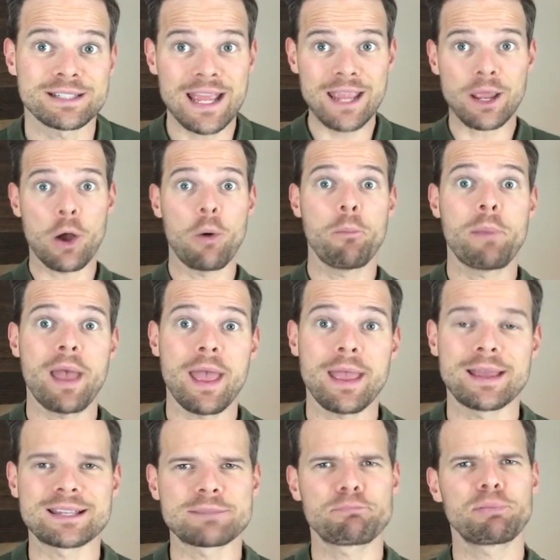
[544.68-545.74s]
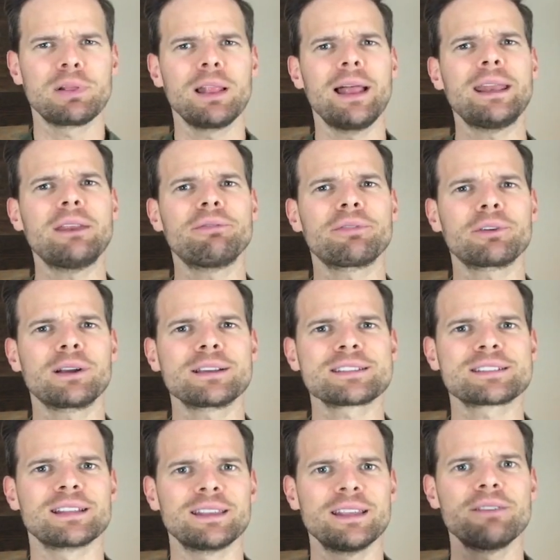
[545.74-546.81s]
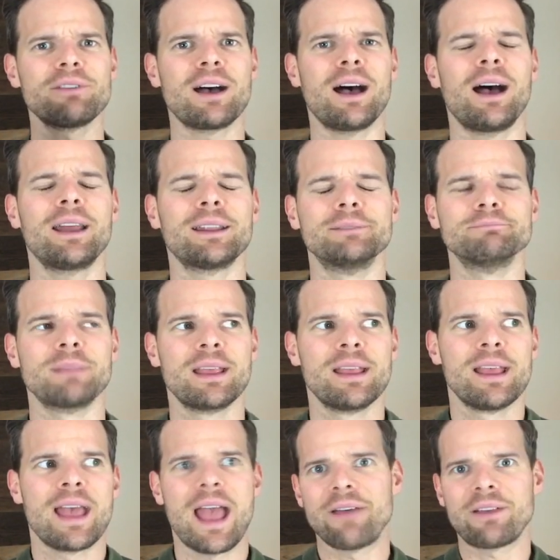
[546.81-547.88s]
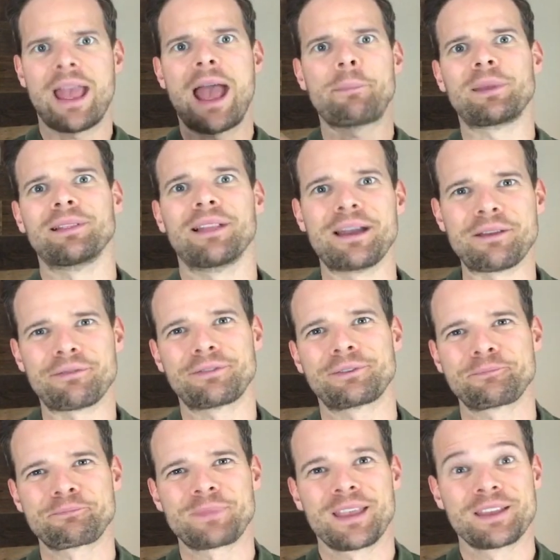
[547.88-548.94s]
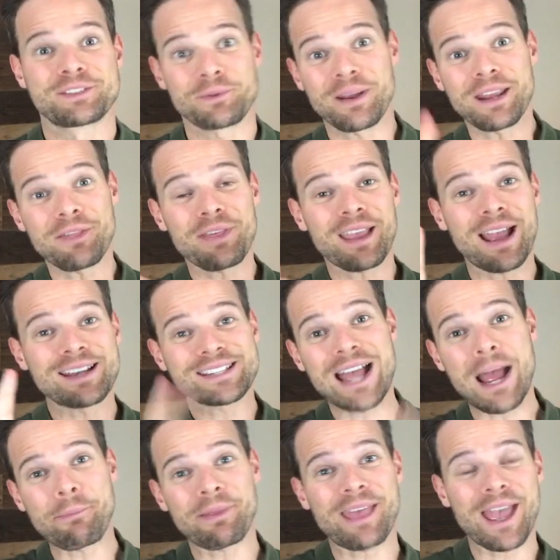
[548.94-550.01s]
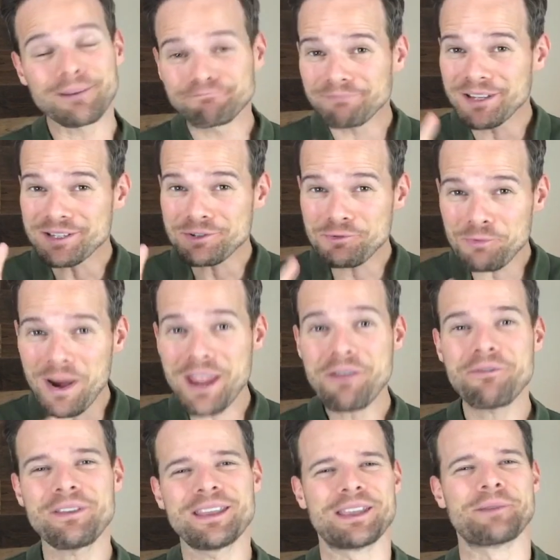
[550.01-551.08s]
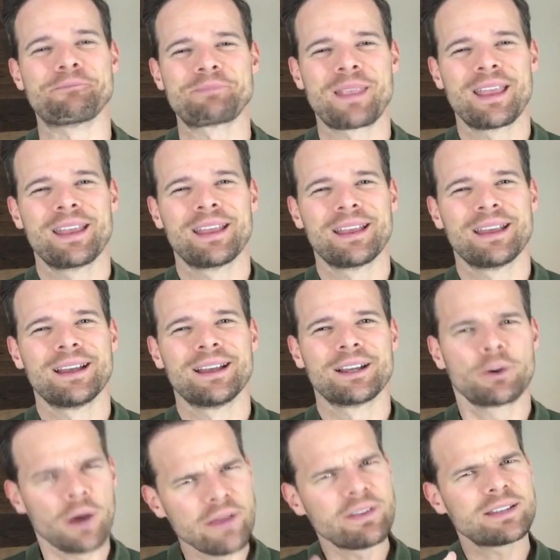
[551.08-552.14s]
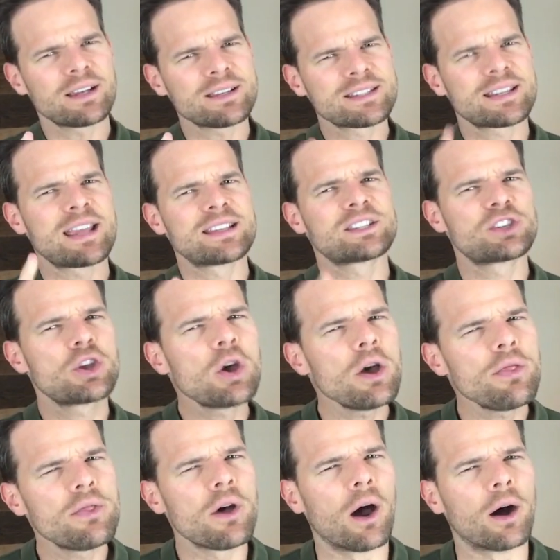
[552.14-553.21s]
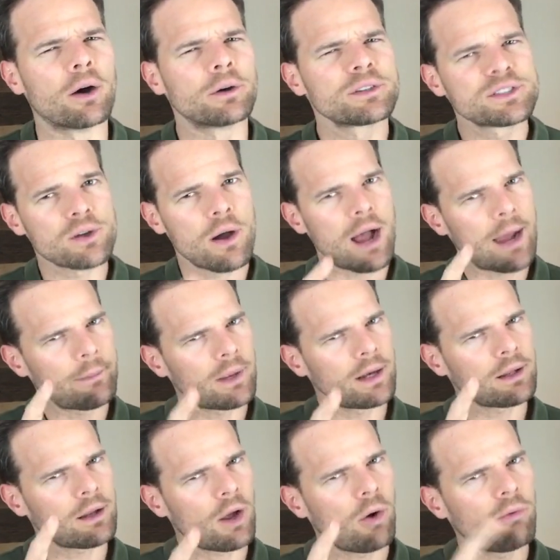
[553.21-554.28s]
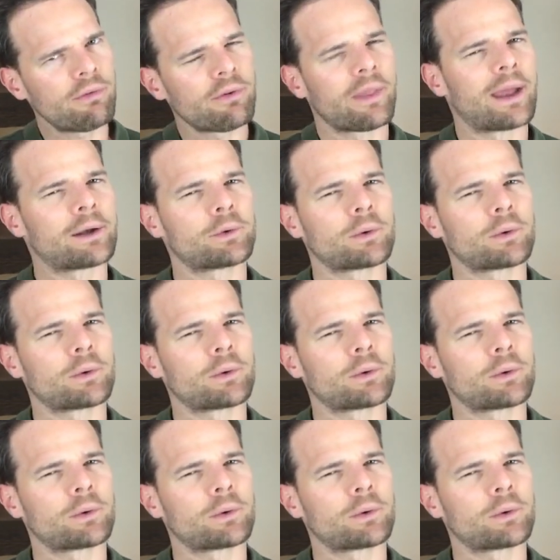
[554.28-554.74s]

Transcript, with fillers: take-home pay is plenty for us to live on and have a happy life. So anything on top of that is gravy. Gravy does taste good, though, so I'm gonna go for that